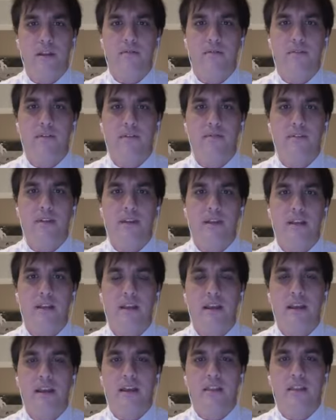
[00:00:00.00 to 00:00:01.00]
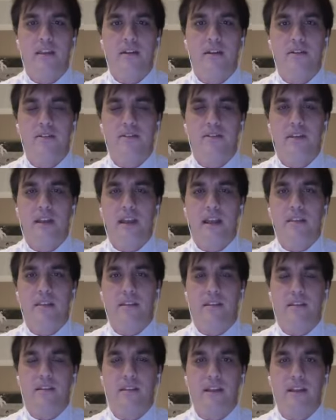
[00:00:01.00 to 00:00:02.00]
and 15? They understand
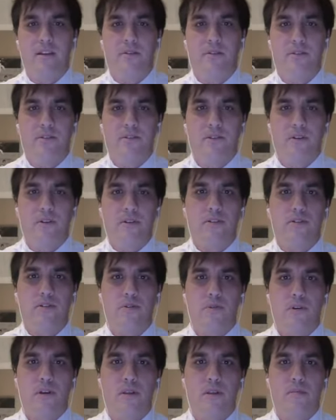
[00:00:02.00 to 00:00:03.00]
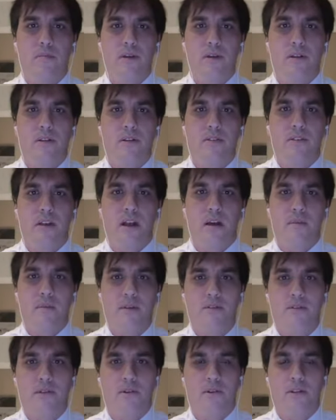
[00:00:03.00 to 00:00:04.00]
that they don't start the story in the middle, as
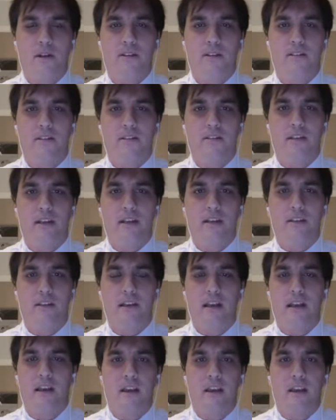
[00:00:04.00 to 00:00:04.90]
Thomas Sowell likes to say.